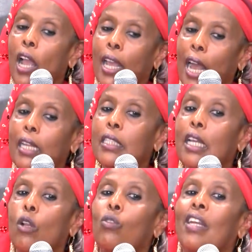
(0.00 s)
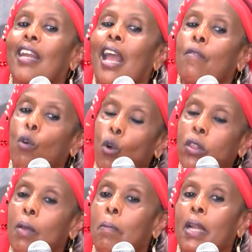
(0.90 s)
can't tell you that I have all
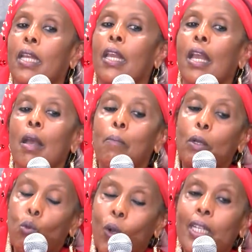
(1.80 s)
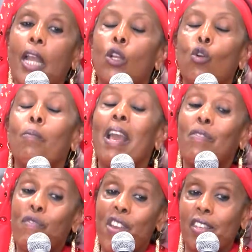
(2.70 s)
the money, but what I know, my
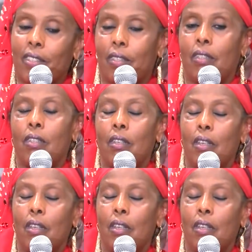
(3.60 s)
face